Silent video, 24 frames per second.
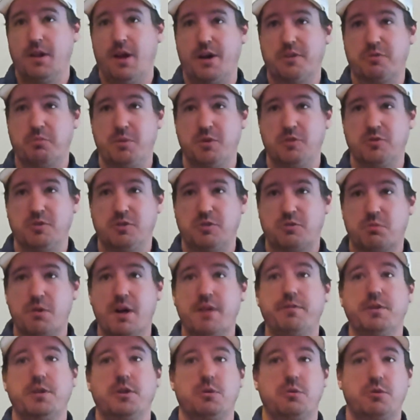the lost business
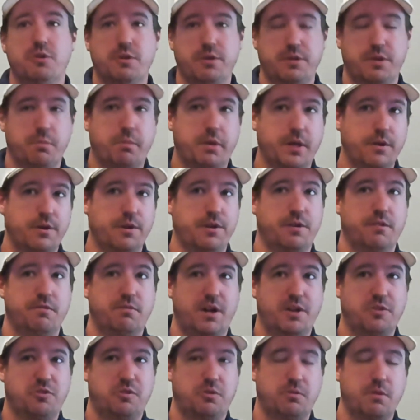revenue during the period
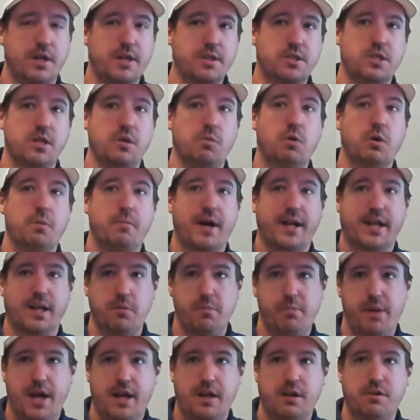of restoration where my
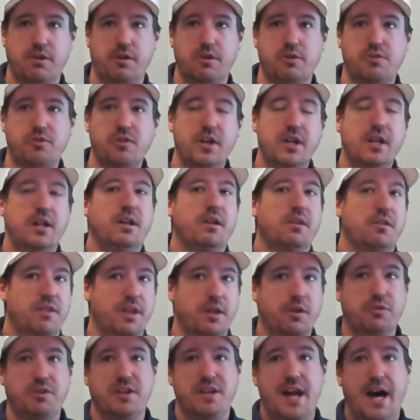competitors,
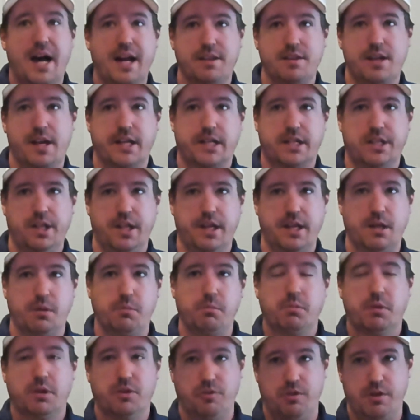they'll deny that
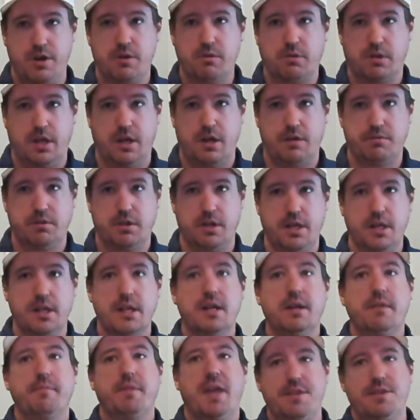claim because they don't cover
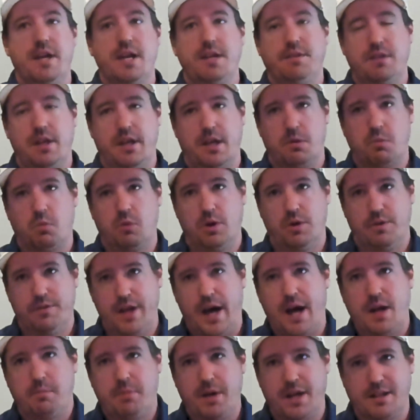it. And then they will
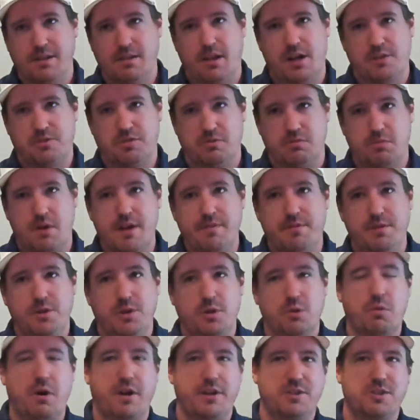not pay loss of
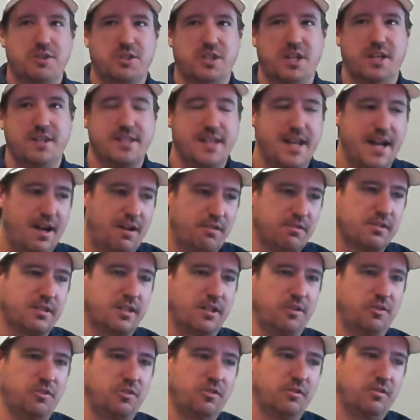revenue while you're shut down
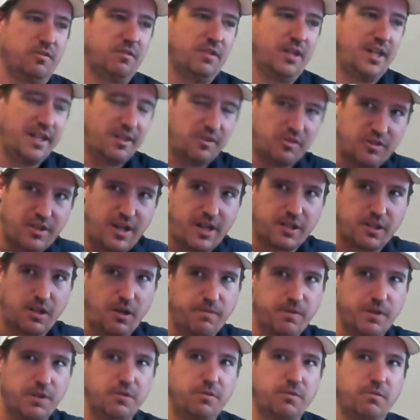because it's not
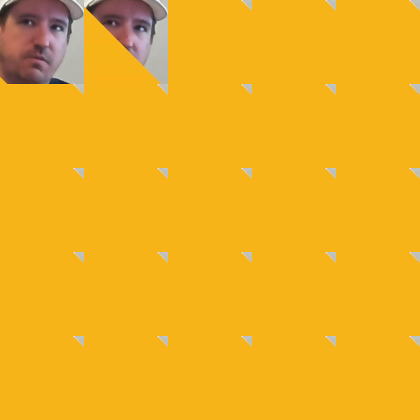covered.